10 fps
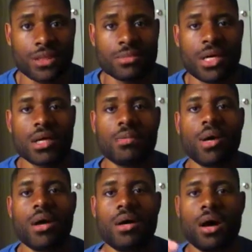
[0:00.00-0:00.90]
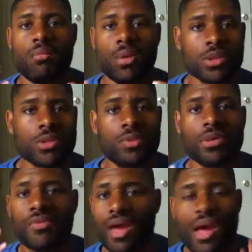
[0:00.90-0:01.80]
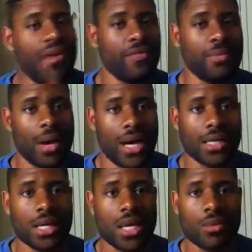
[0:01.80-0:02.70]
I'm talking about a multiple of everybody.